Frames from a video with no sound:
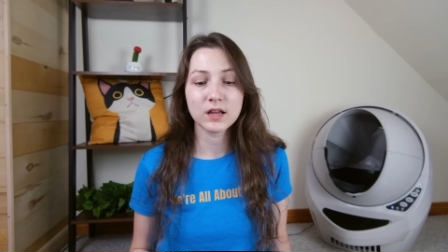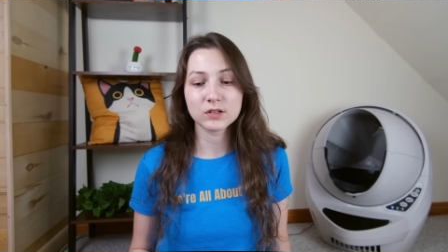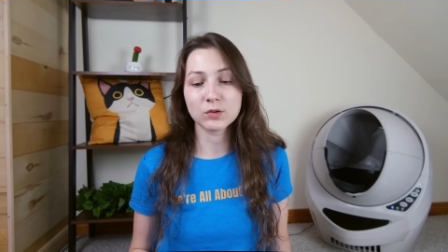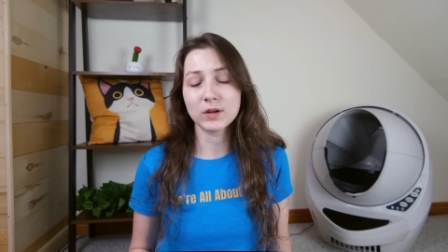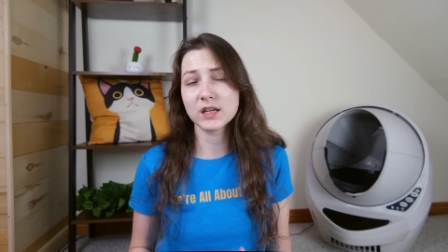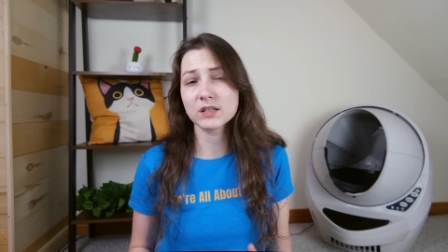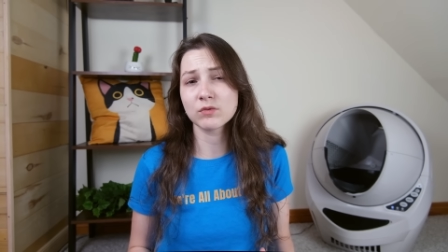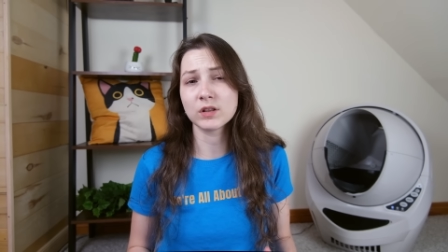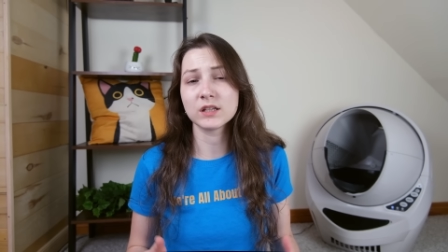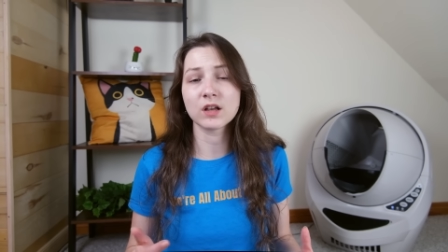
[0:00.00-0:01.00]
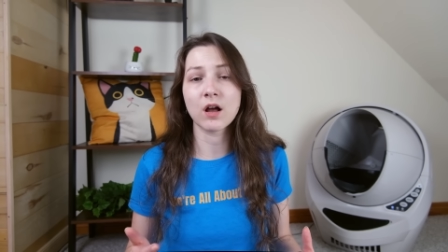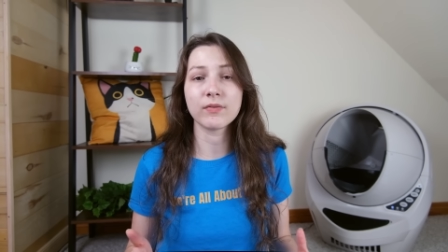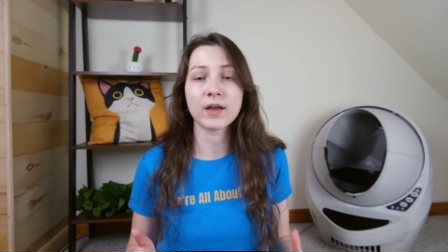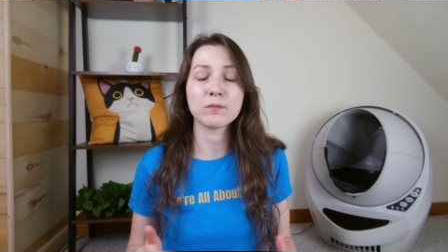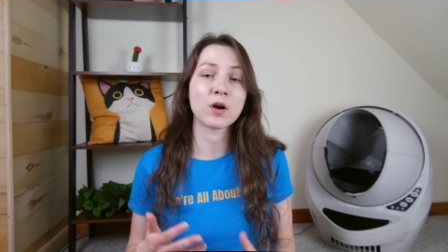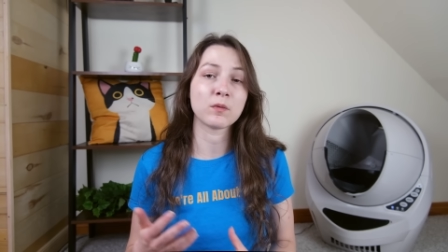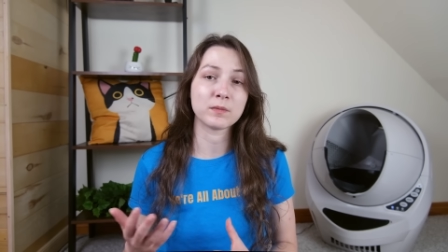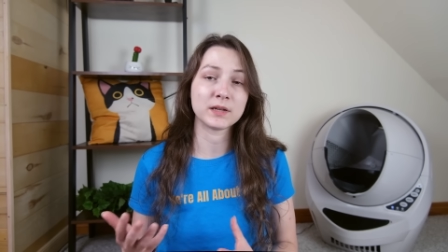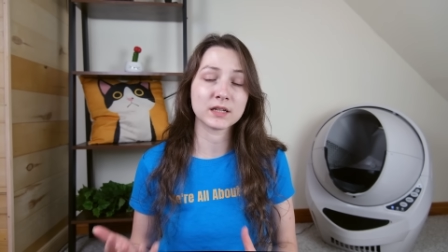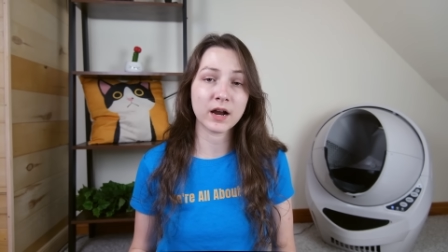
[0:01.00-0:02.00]
so it doesn't really solve that
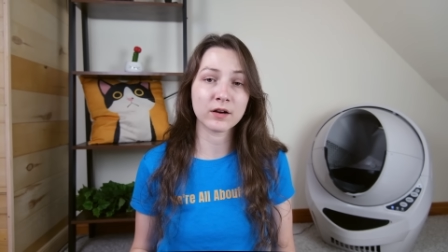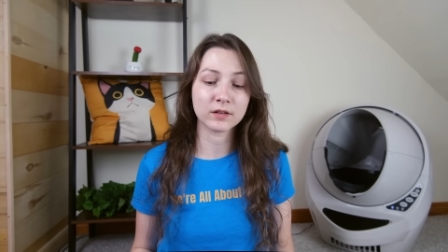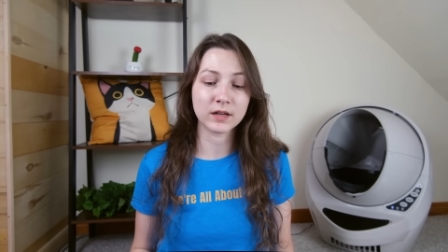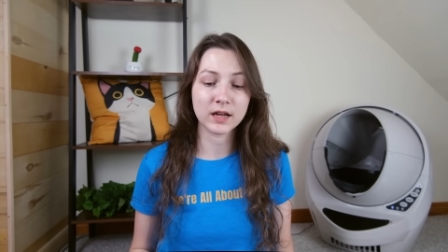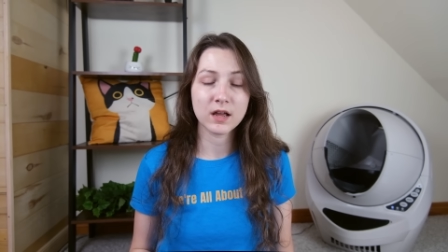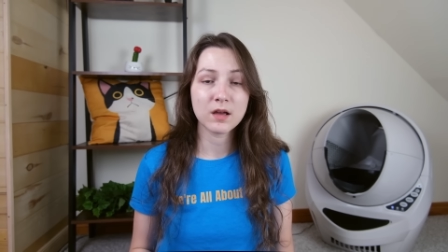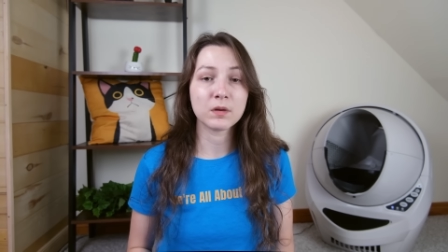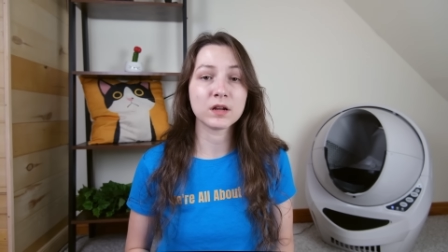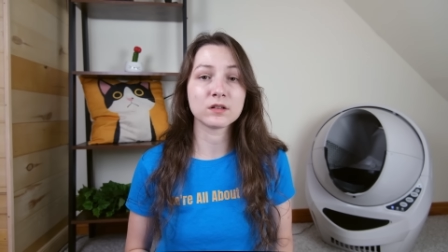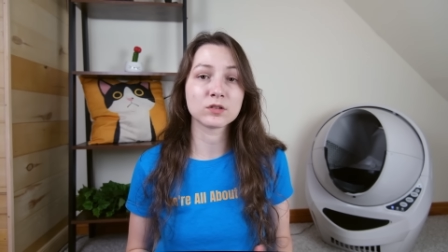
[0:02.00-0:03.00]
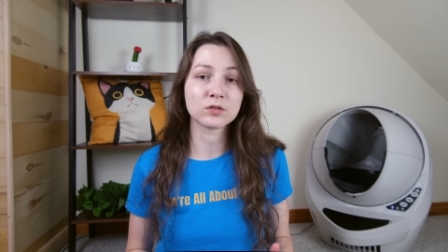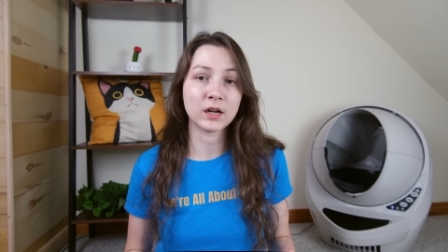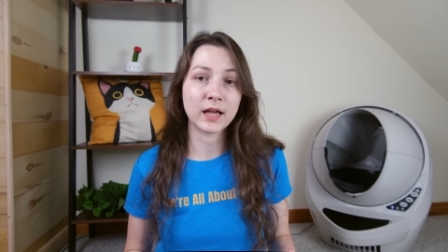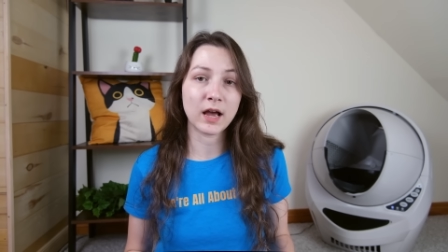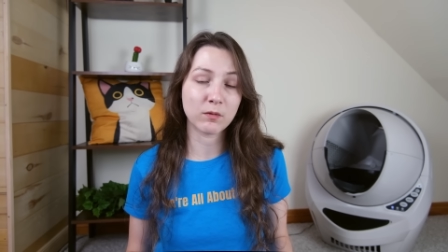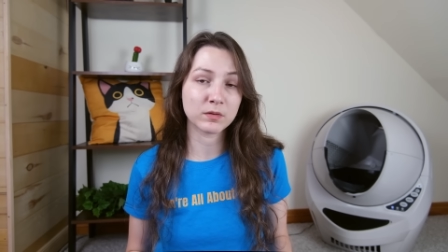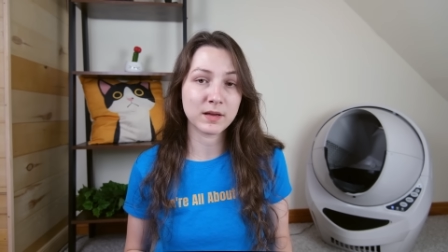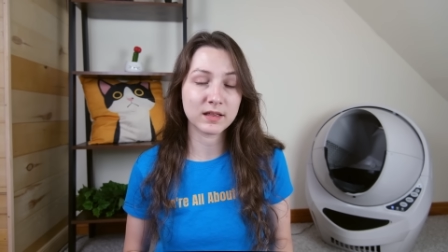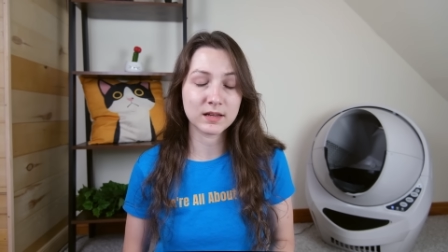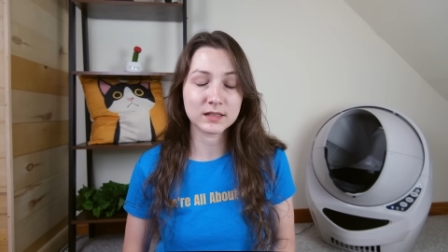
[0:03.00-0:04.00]
problem entirely, but it could certainly help to
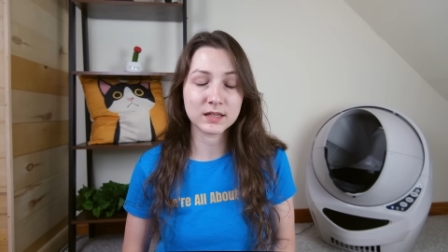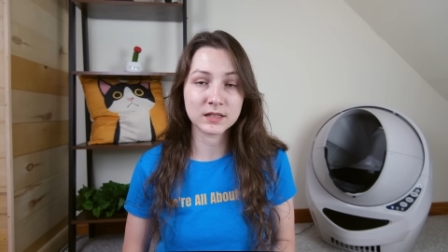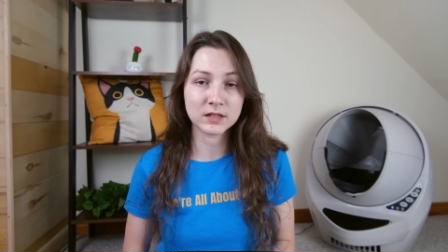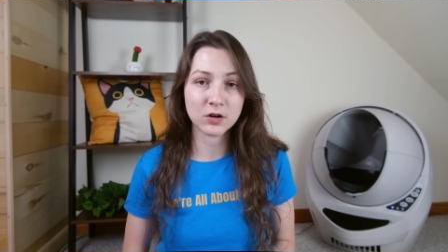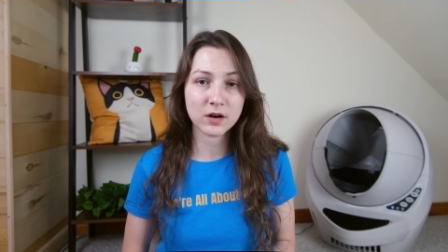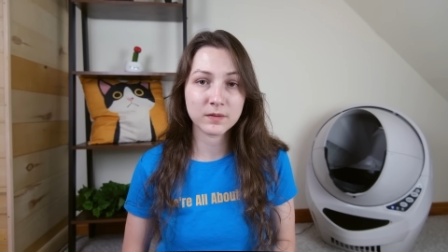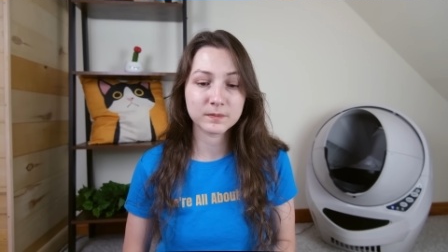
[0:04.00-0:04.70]
make things easier.